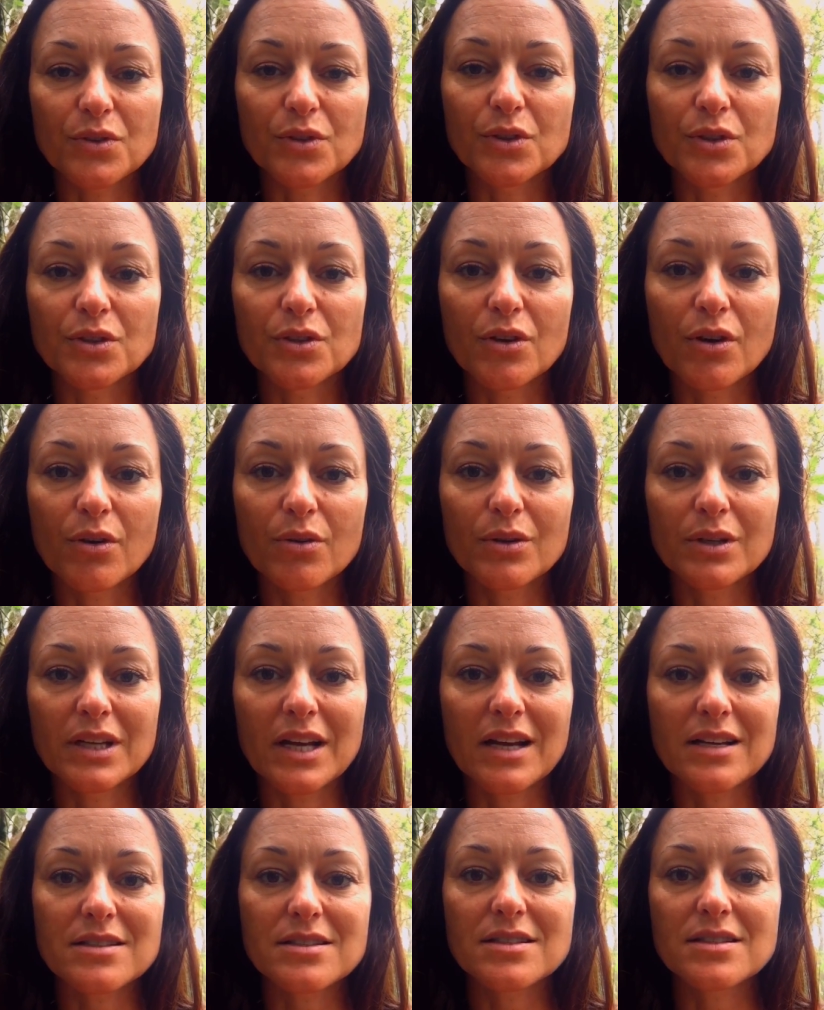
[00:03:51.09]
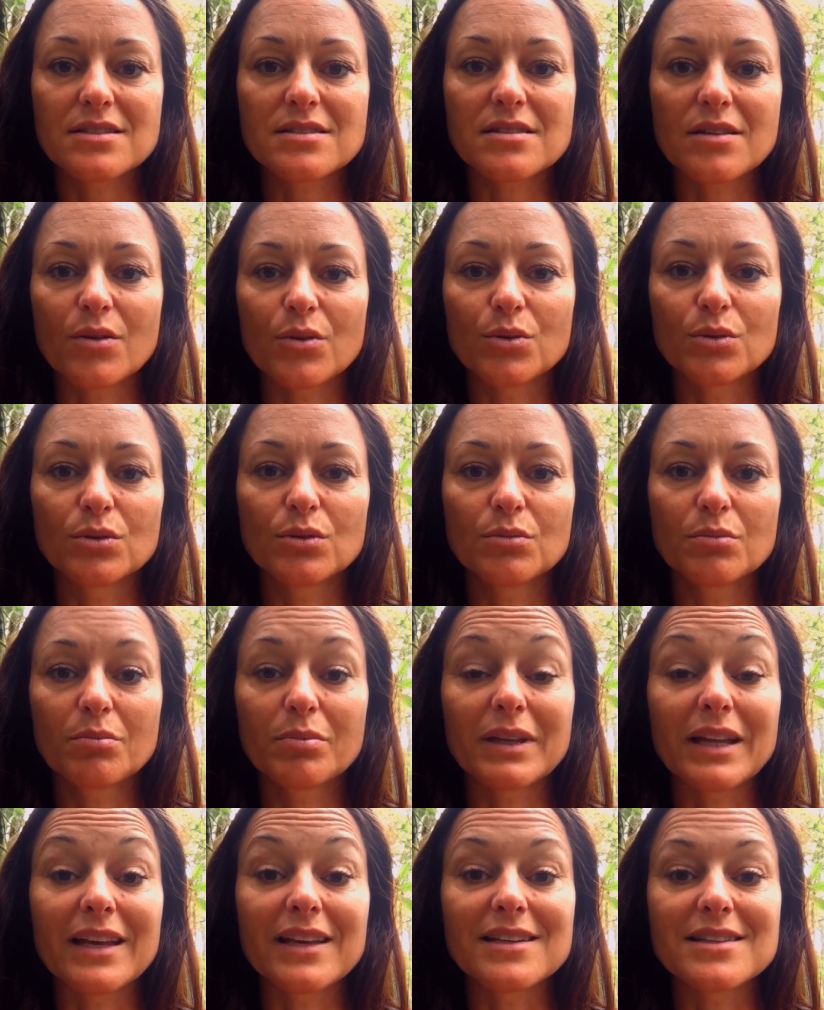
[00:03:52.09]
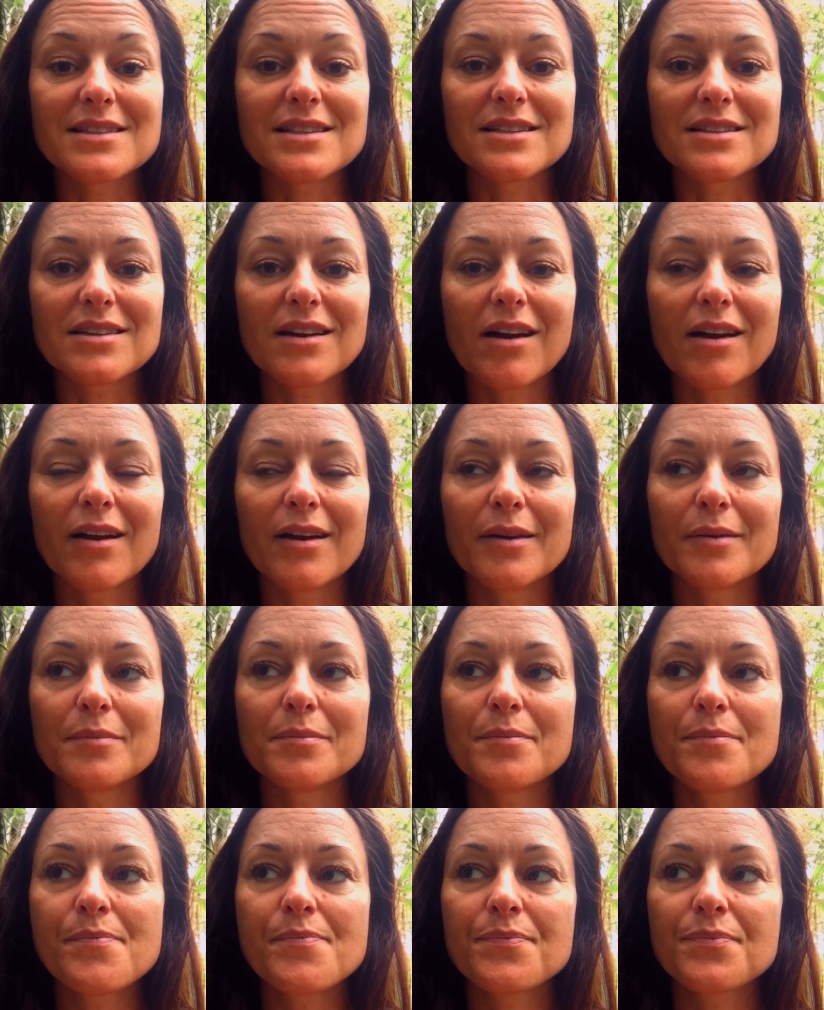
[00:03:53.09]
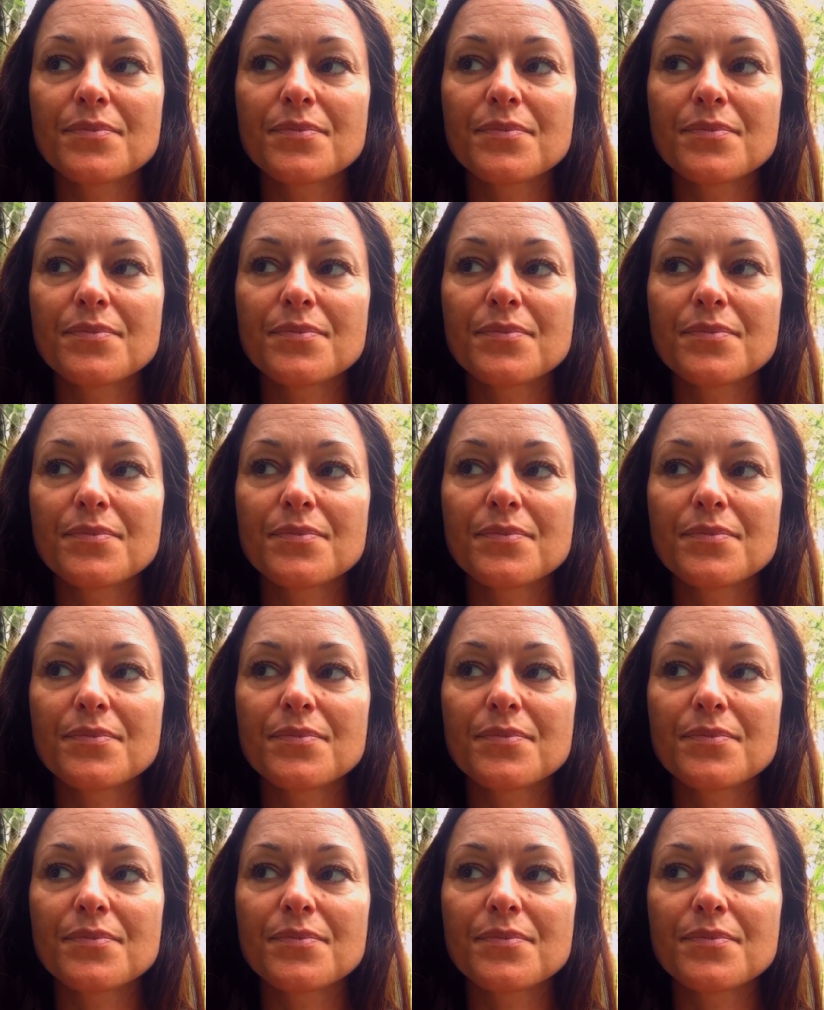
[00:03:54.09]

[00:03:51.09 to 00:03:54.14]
and has its own place and time